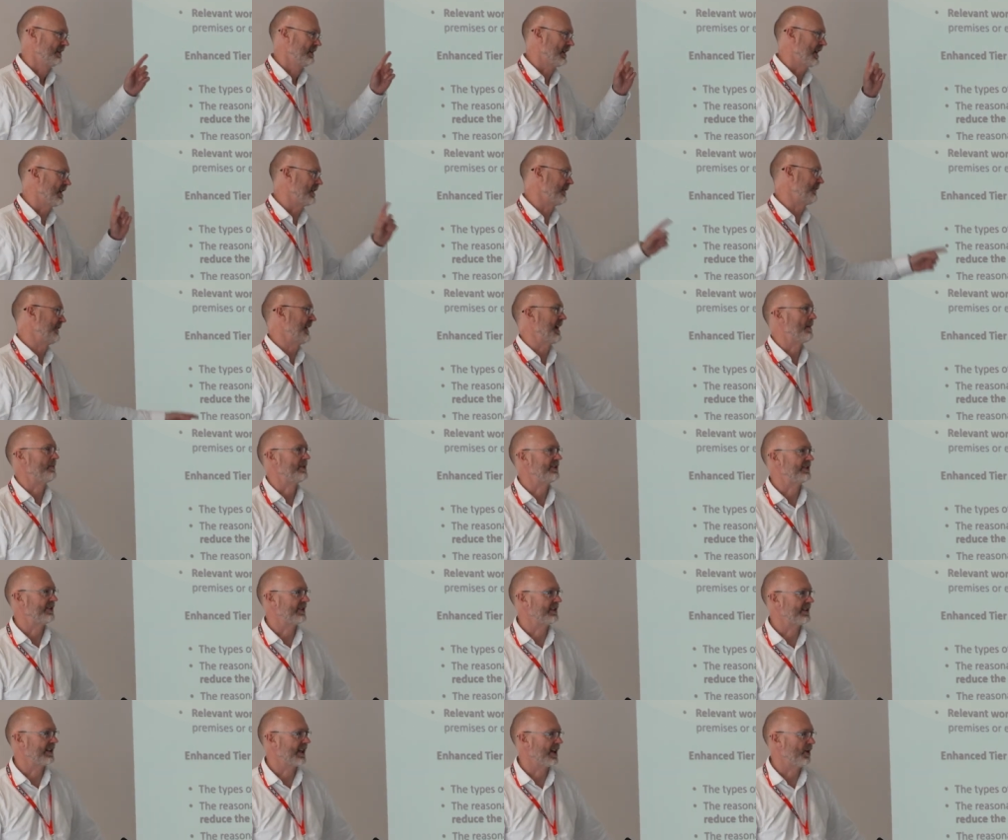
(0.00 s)
Other families
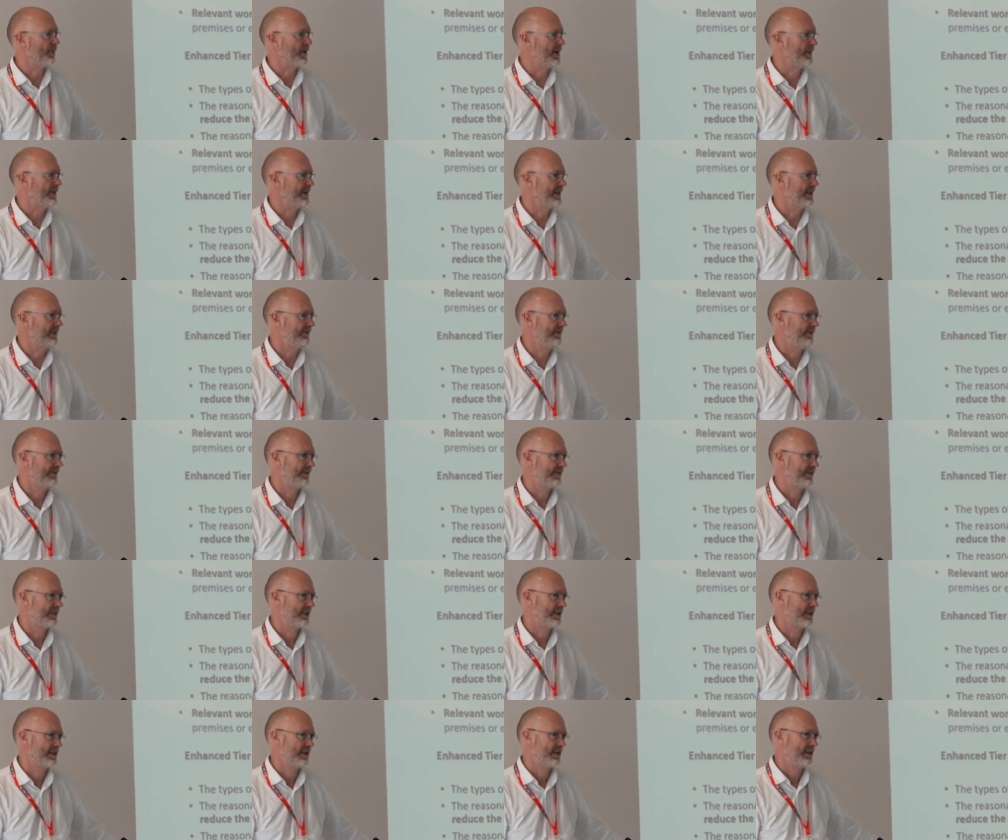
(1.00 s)
didn't get away with it.
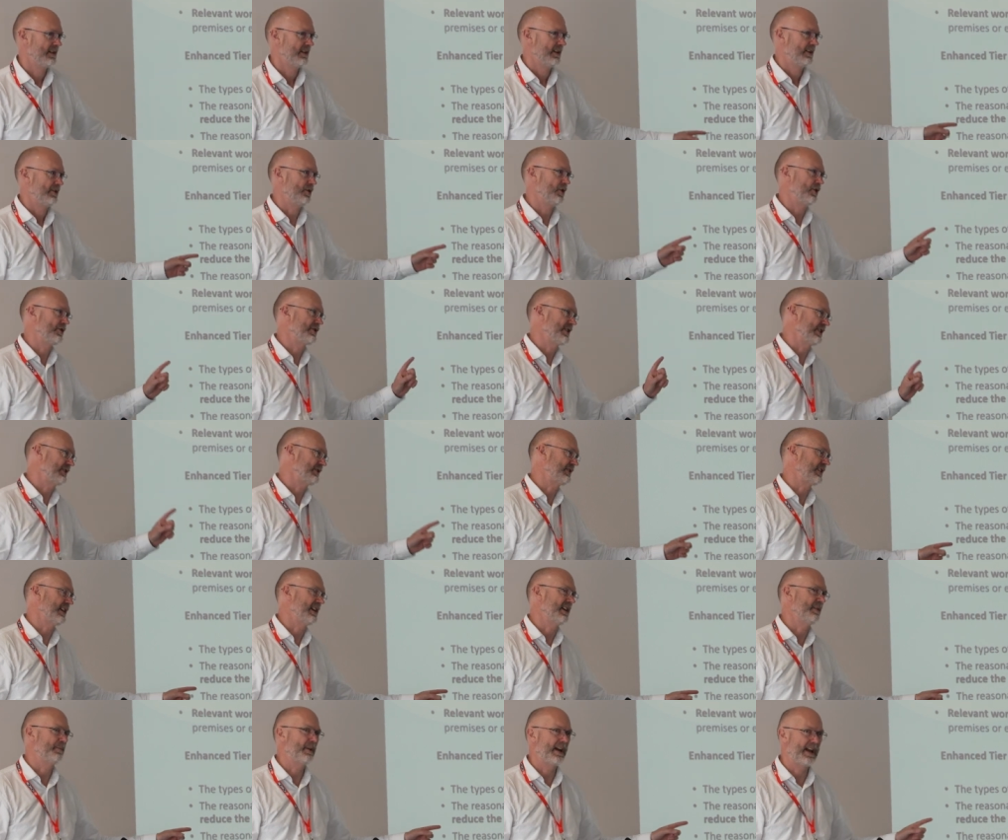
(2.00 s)
Not just
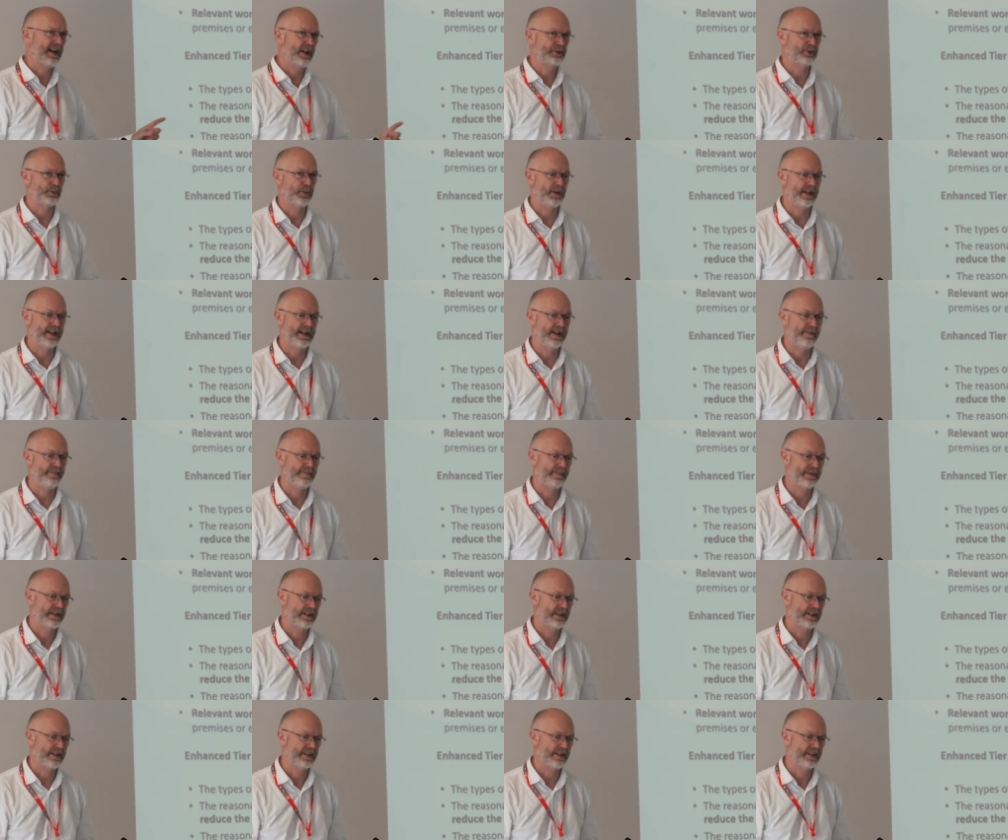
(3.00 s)
there, but elsewhere.